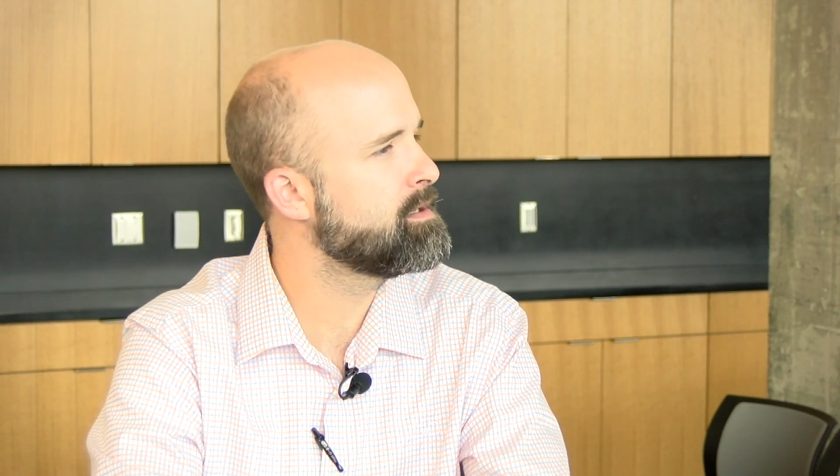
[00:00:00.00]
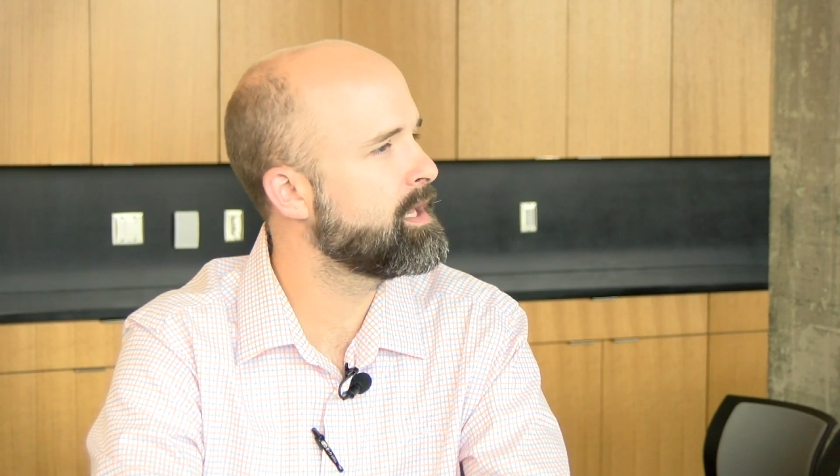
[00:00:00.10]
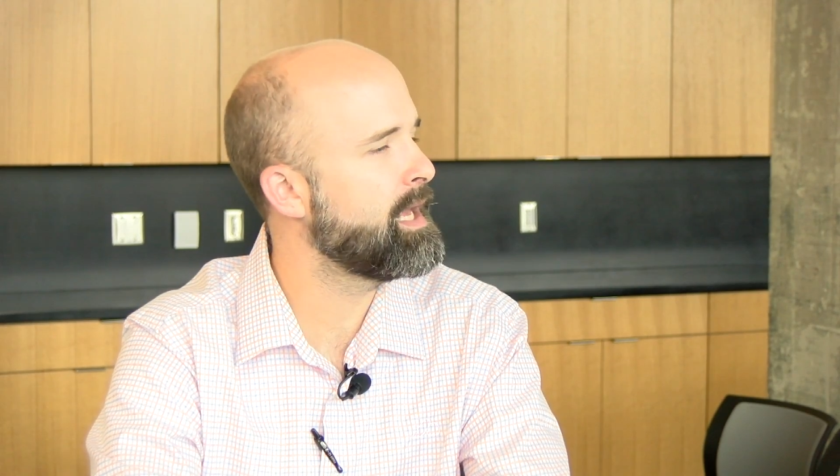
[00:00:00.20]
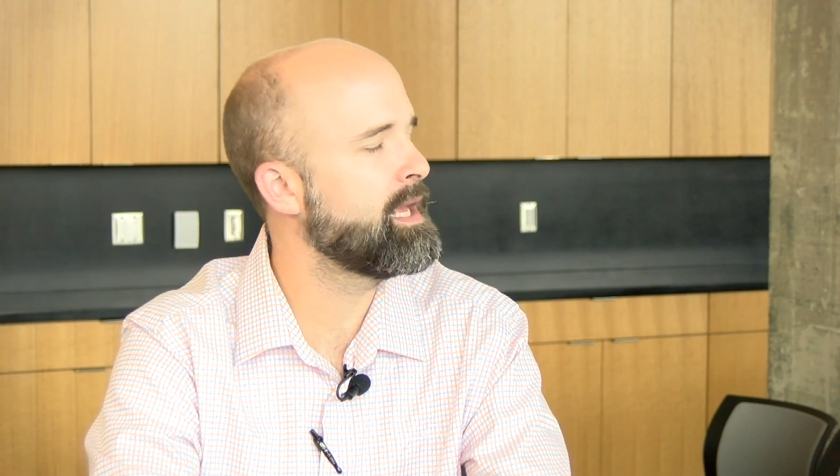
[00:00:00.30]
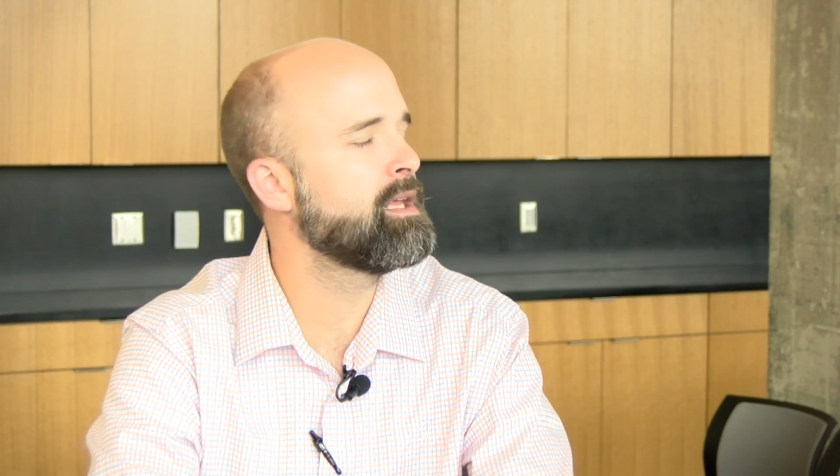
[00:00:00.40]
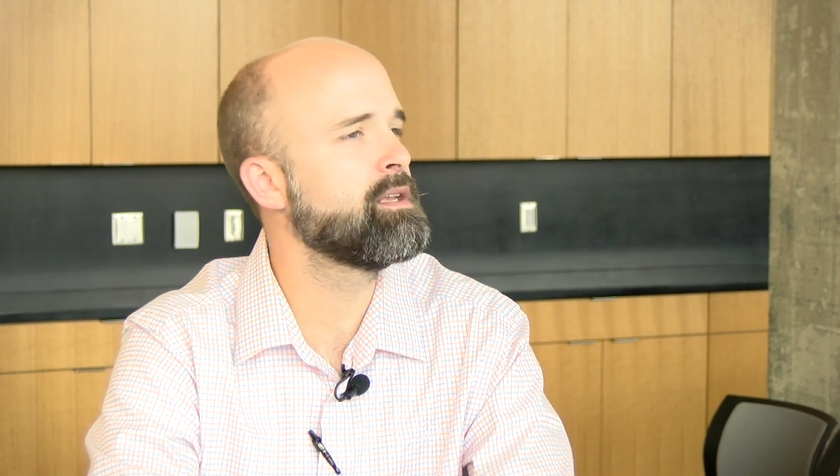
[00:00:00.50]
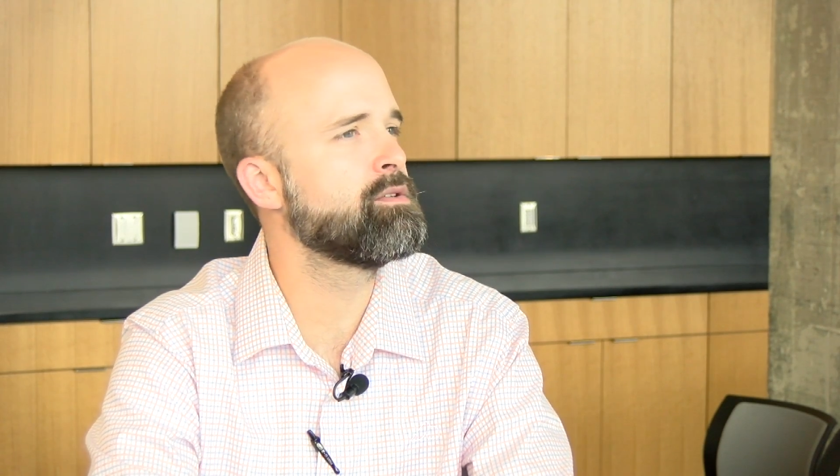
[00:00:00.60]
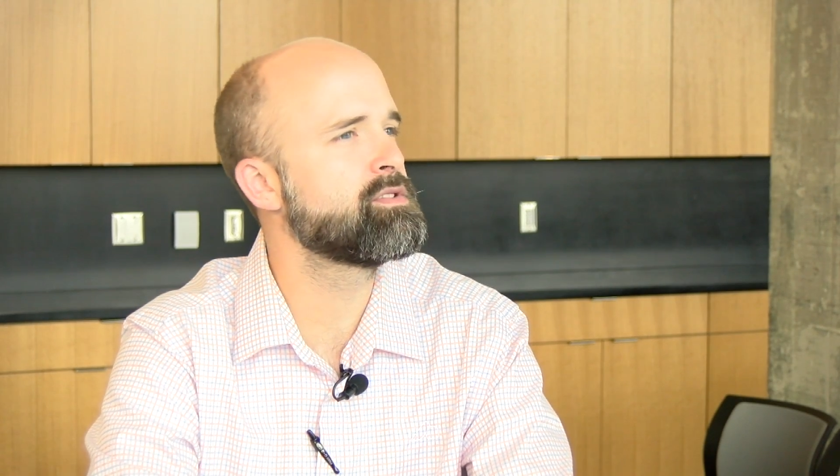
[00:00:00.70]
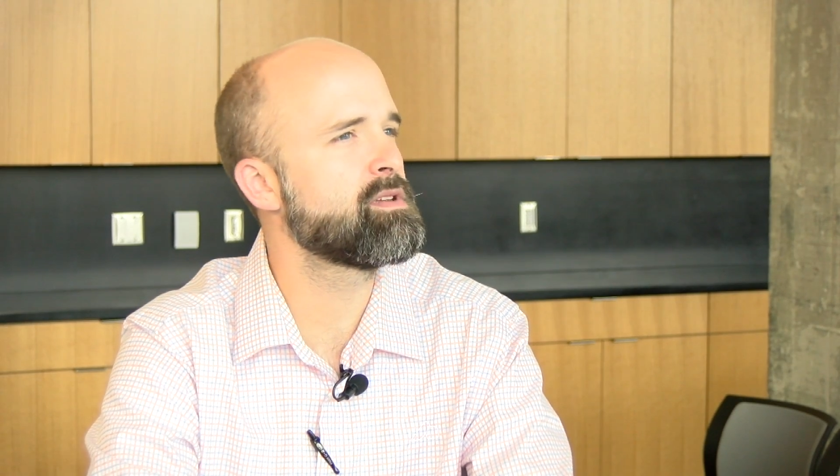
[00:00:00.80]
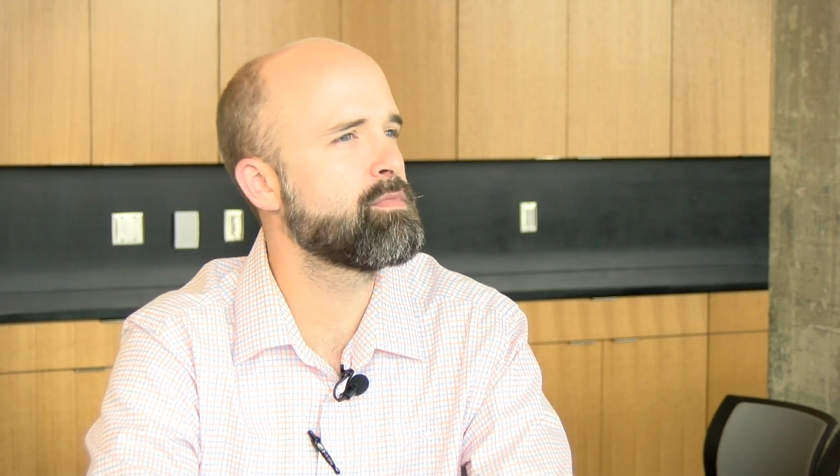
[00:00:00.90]
and it
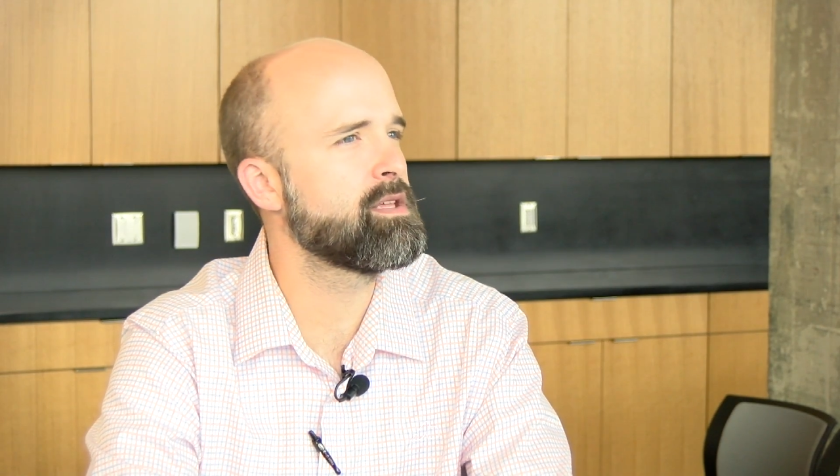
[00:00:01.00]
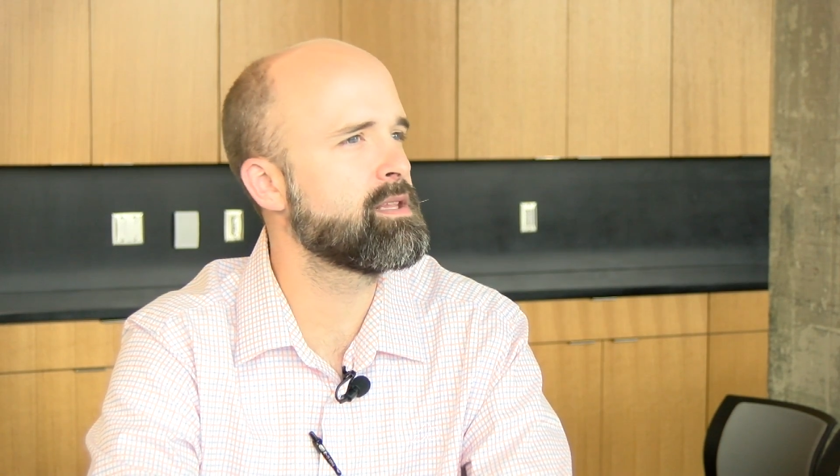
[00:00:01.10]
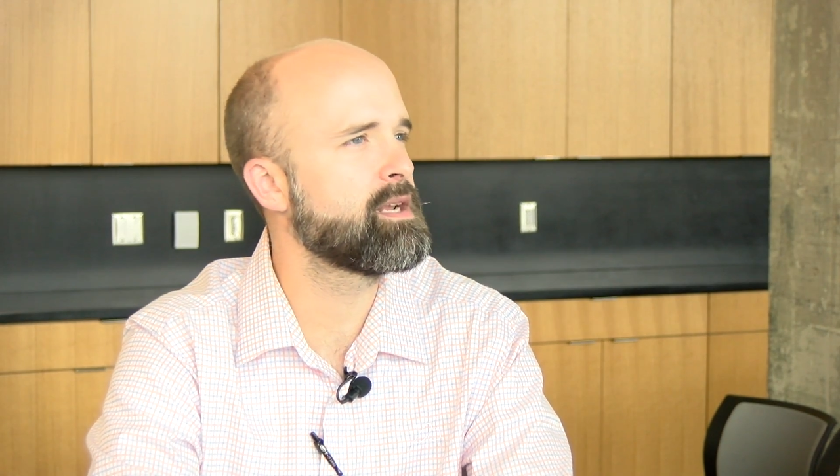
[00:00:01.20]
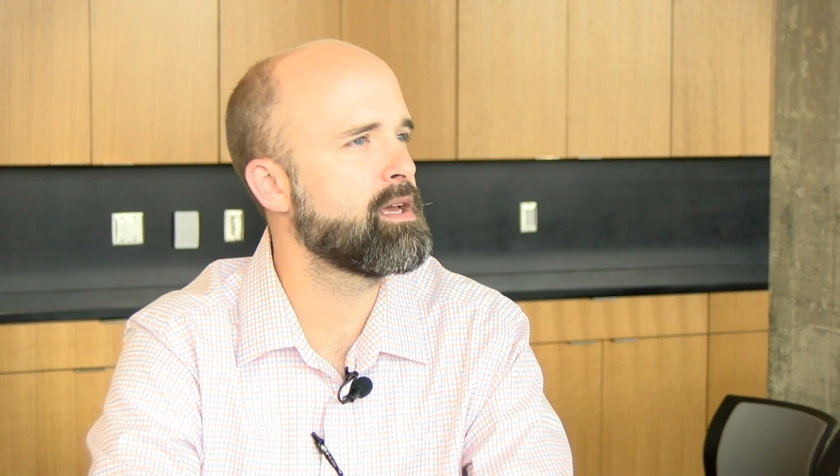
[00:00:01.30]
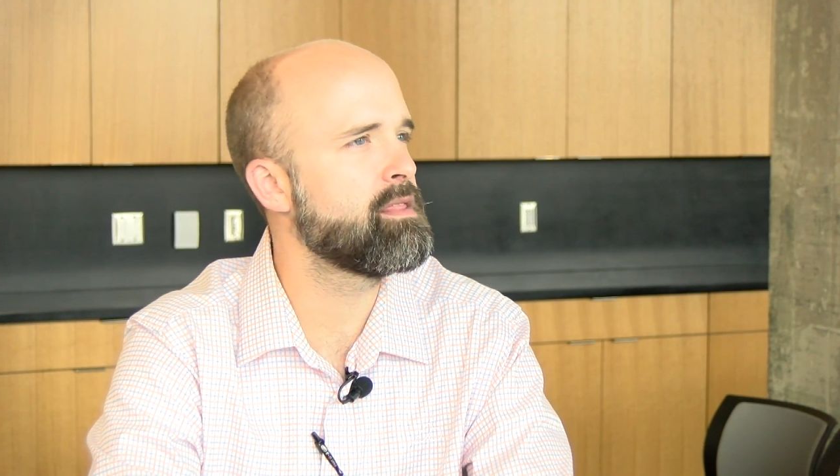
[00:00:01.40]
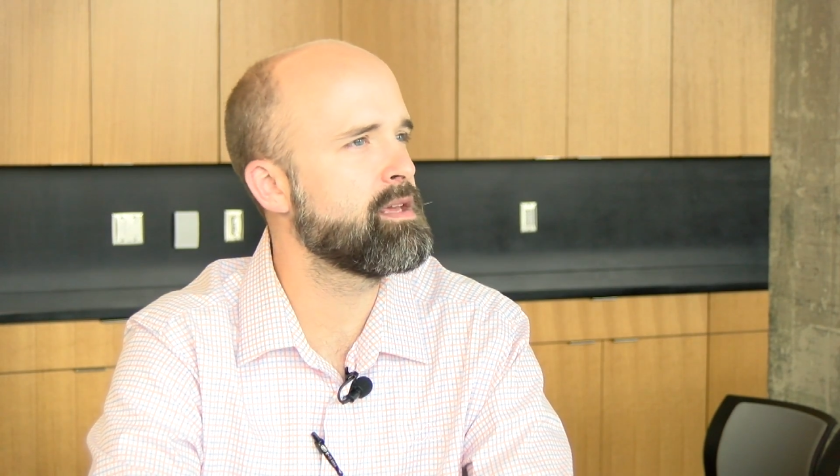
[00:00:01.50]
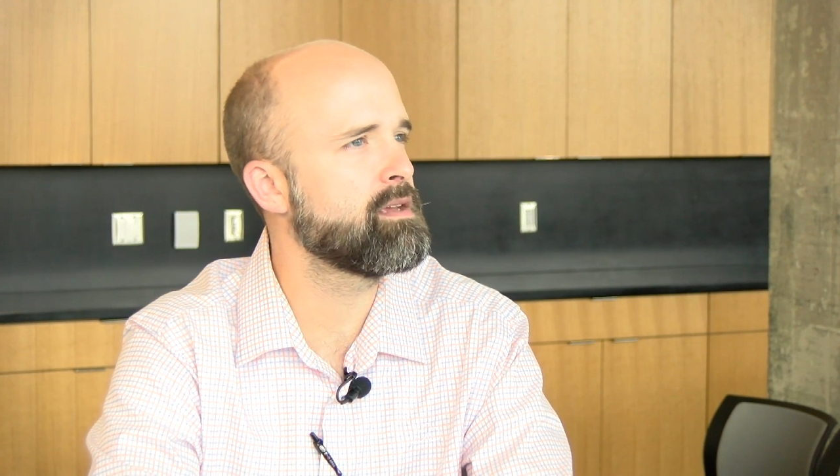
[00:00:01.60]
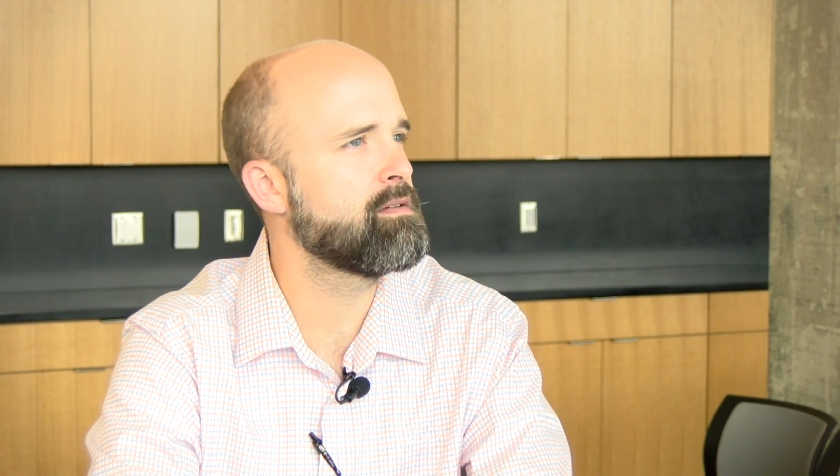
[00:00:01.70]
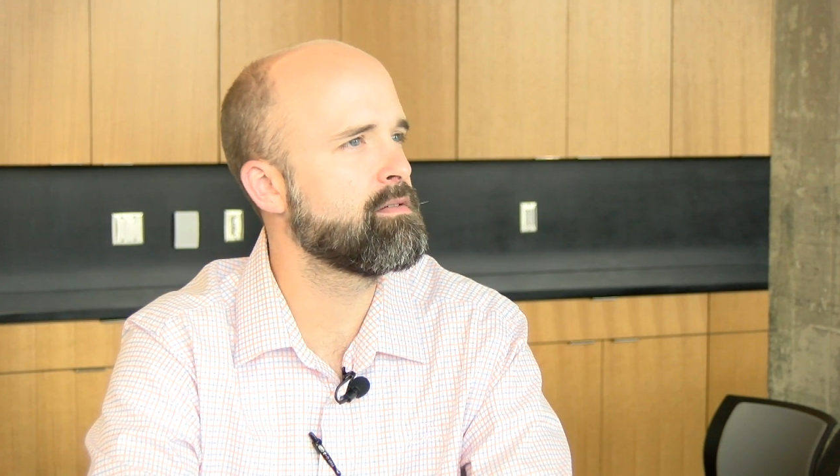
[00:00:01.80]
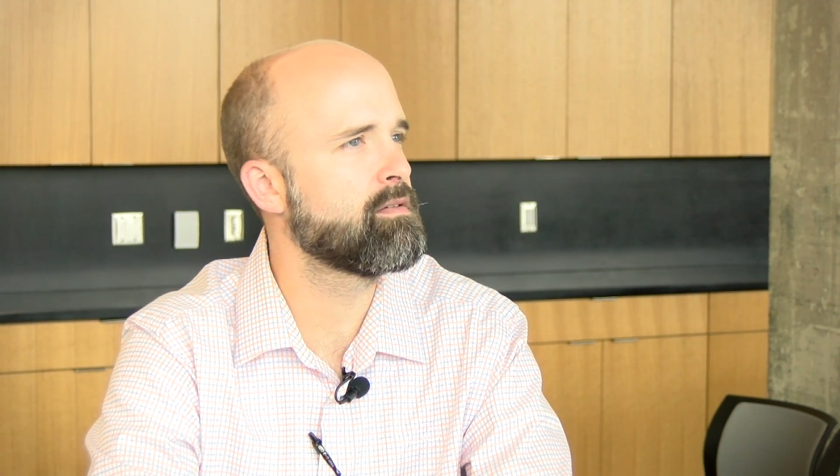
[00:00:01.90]
was something that I think
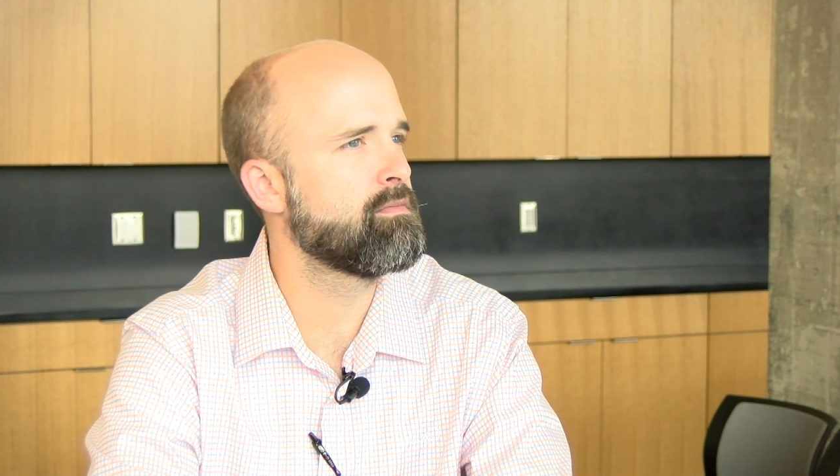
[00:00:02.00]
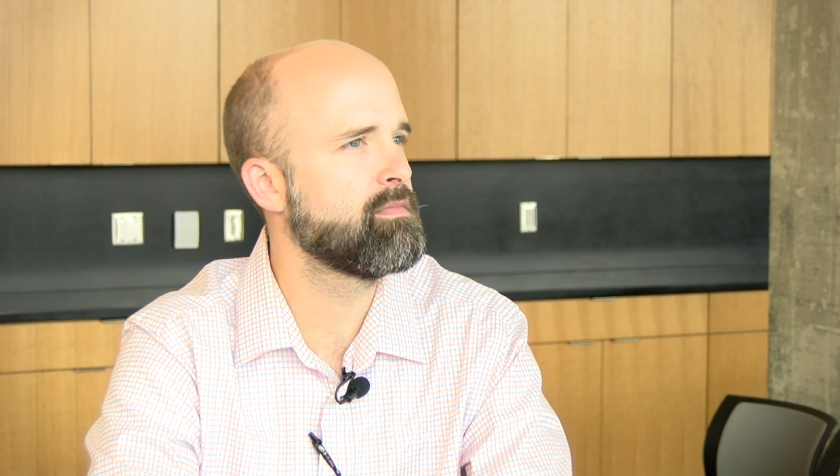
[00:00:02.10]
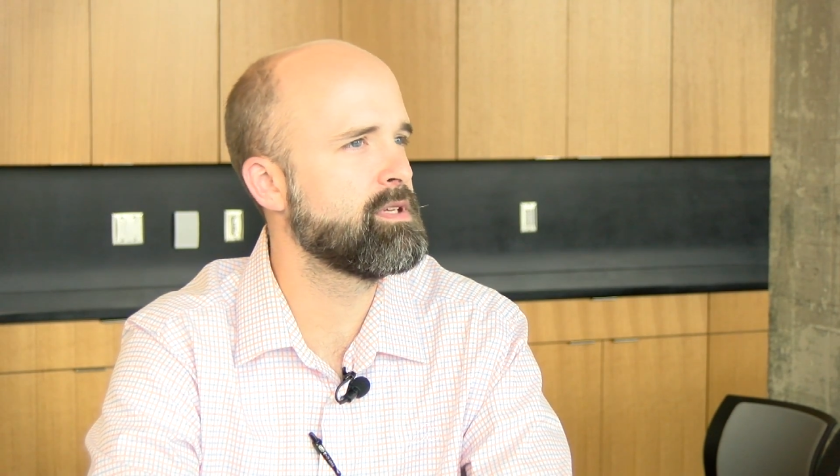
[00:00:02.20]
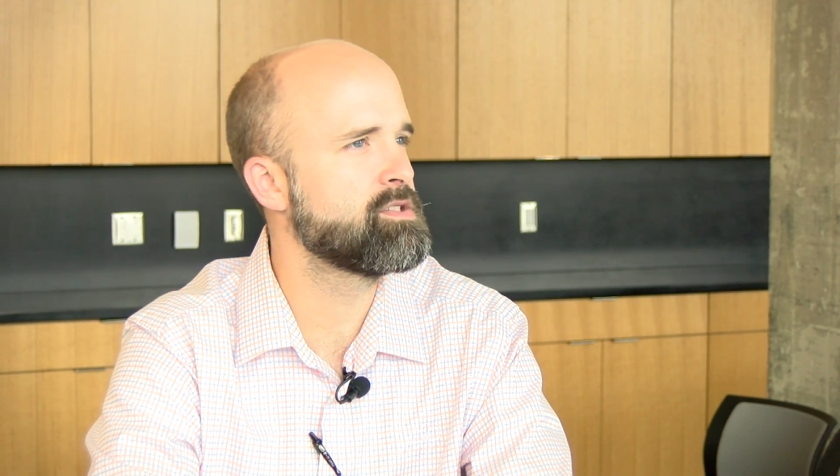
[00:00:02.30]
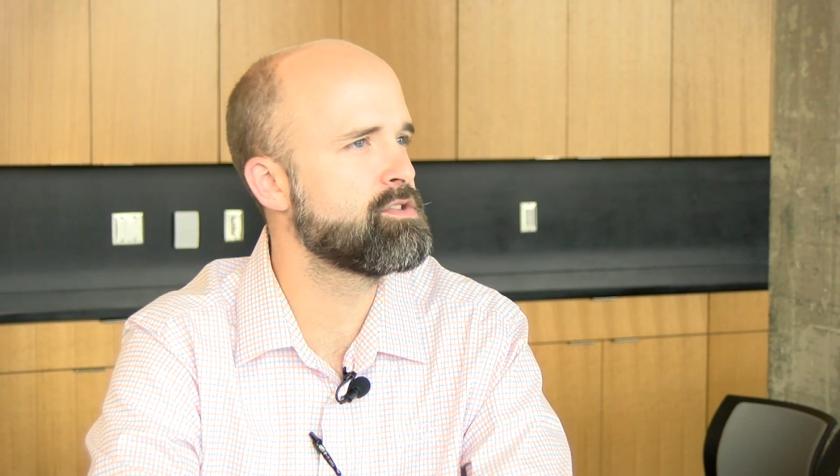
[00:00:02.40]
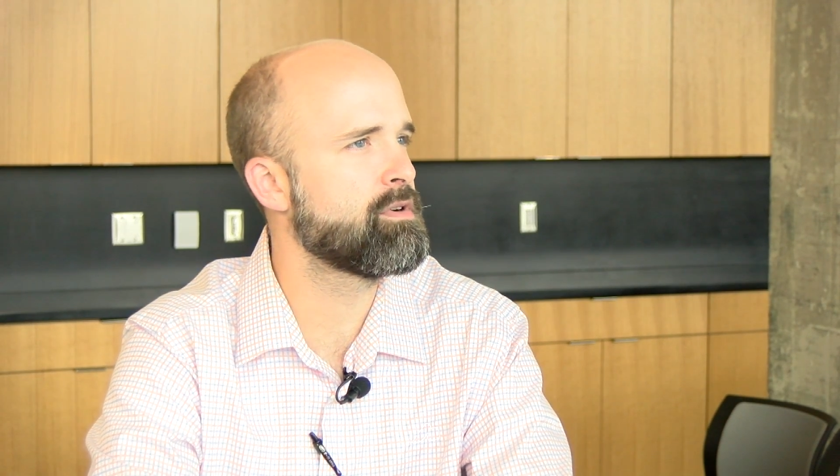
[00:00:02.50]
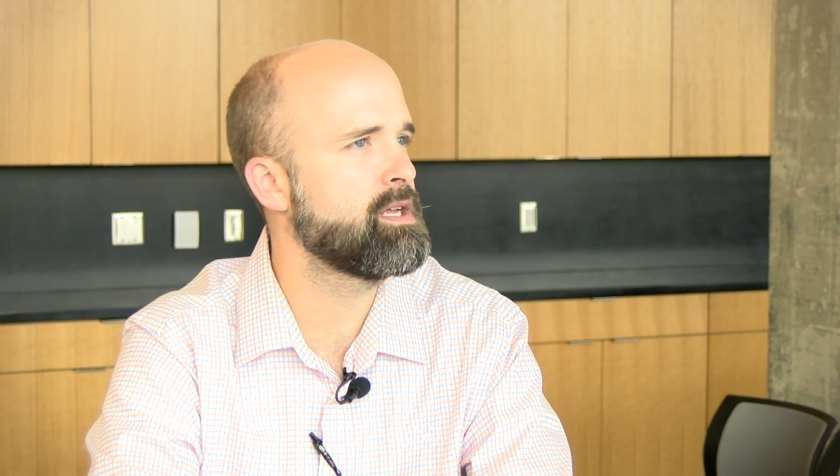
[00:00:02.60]
is